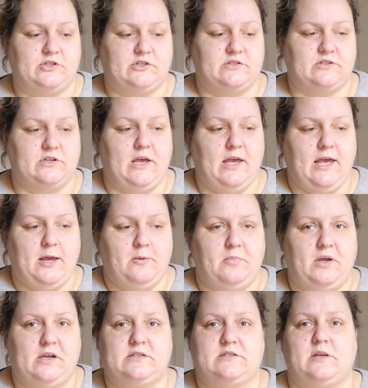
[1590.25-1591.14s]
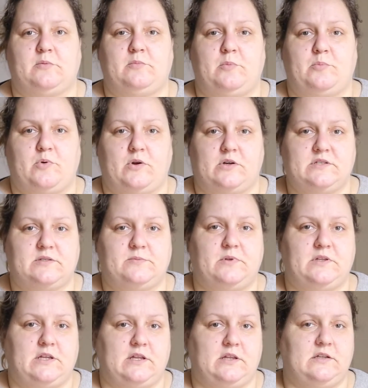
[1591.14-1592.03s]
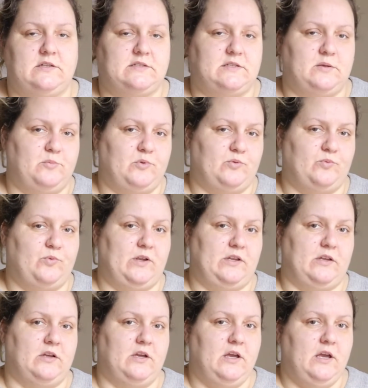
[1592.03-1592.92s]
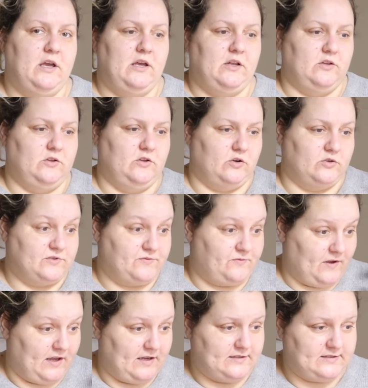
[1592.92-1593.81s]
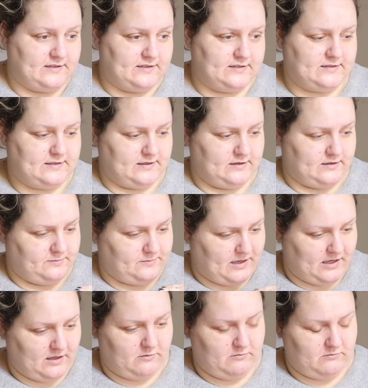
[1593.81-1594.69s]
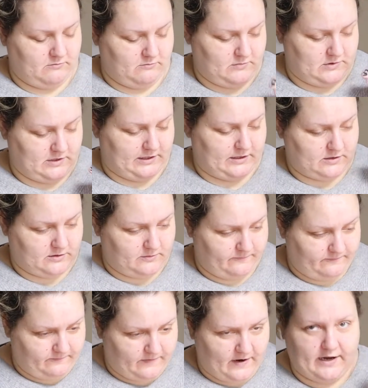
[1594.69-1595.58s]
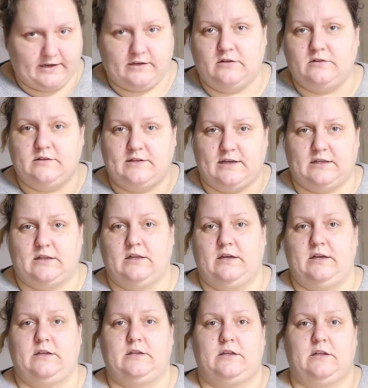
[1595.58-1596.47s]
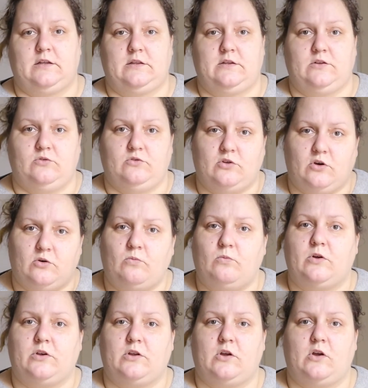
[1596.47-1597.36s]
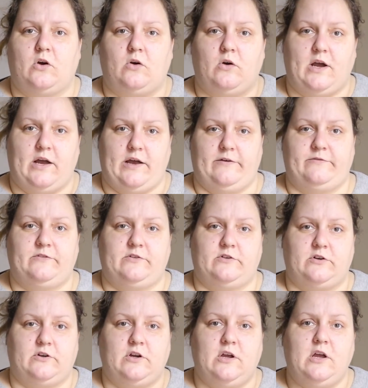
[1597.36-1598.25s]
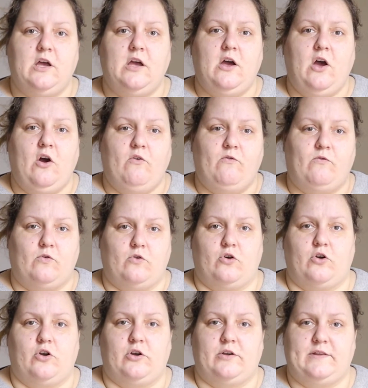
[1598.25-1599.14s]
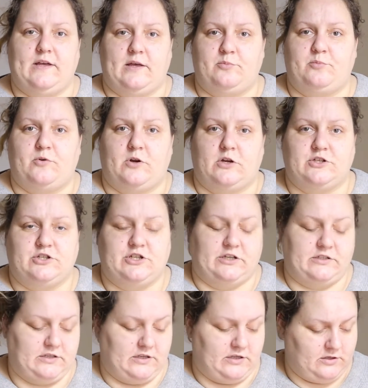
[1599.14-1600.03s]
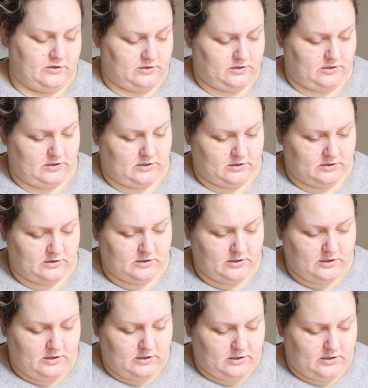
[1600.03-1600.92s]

Just make some approximate deadlines in between those phases and the a final deadline that you don't want to go after for that project, and then